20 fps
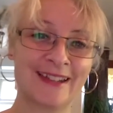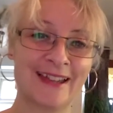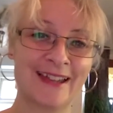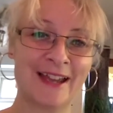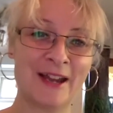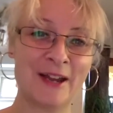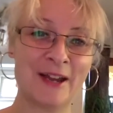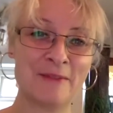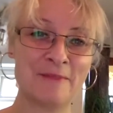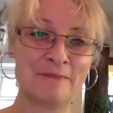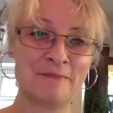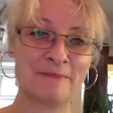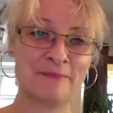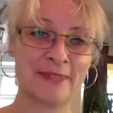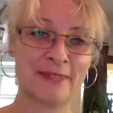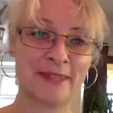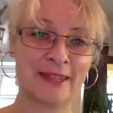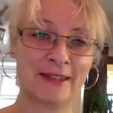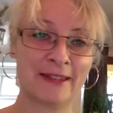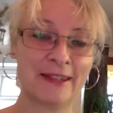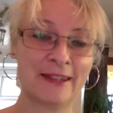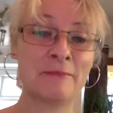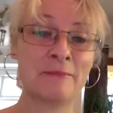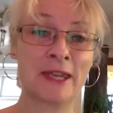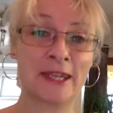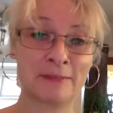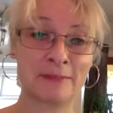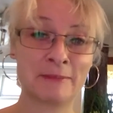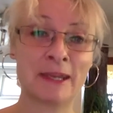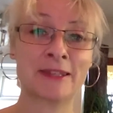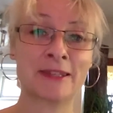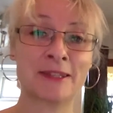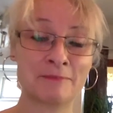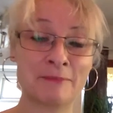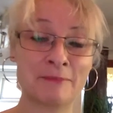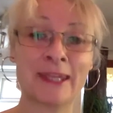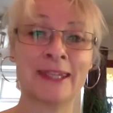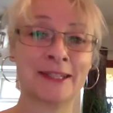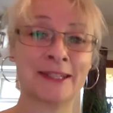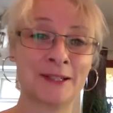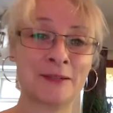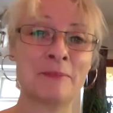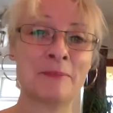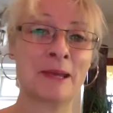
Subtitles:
make it a